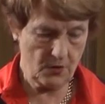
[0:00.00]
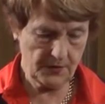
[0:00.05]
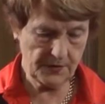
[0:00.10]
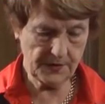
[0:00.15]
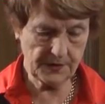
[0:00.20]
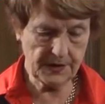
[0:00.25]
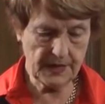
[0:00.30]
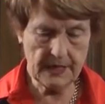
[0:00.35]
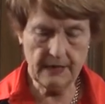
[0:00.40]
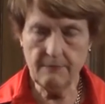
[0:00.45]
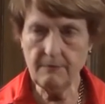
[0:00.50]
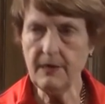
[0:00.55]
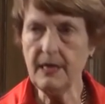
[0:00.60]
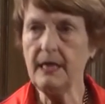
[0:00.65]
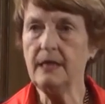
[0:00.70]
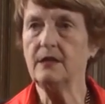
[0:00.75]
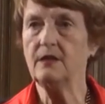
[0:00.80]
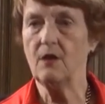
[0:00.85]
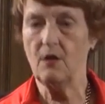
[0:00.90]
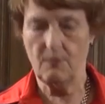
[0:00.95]
No
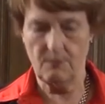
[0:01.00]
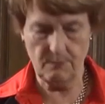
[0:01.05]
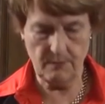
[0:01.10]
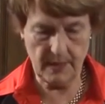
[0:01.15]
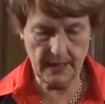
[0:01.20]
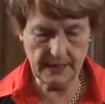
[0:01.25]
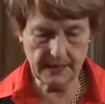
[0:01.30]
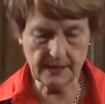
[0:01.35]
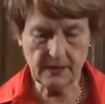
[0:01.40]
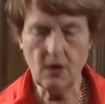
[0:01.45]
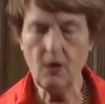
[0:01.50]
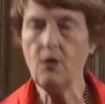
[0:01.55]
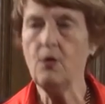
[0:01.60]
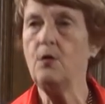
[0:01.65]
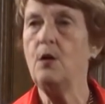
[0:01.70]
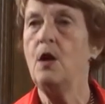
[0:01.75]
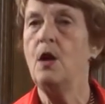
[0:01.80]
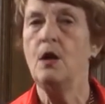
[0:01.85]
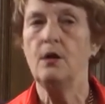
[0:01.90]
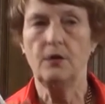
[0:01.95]
seaweed, no
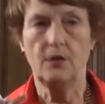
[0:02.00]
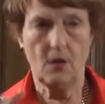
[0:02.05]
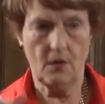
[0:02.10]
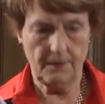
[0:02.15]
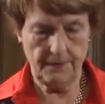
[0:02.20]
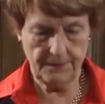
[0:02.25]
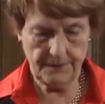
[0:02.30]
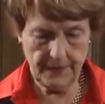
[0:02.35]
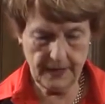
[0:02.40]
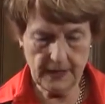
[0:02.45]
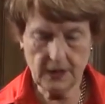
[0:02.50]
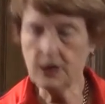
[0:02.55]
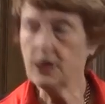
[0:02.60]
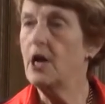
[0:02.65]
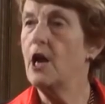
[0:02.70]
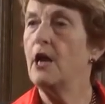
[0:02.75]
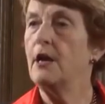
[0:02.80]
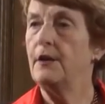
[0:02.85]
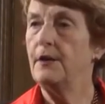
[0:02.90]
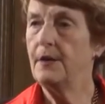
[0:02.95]
miso, no
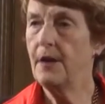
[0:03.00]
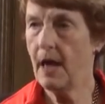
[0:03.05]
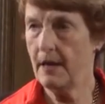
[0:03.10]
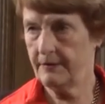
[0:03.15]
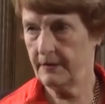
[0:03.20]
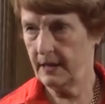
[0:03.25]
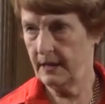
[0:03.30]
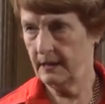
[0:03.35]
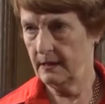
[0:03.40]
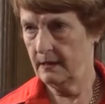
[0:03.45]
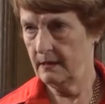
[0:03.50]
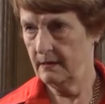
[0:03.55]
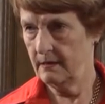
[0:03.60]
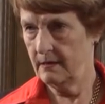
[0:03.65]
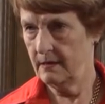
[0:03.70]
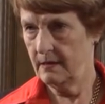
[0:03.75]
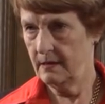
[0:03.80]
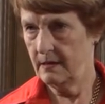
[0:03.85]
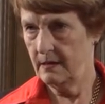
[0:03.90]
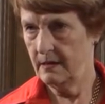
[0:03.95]
fish,
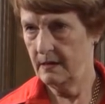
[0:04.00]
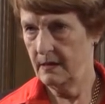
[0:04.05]
nothing.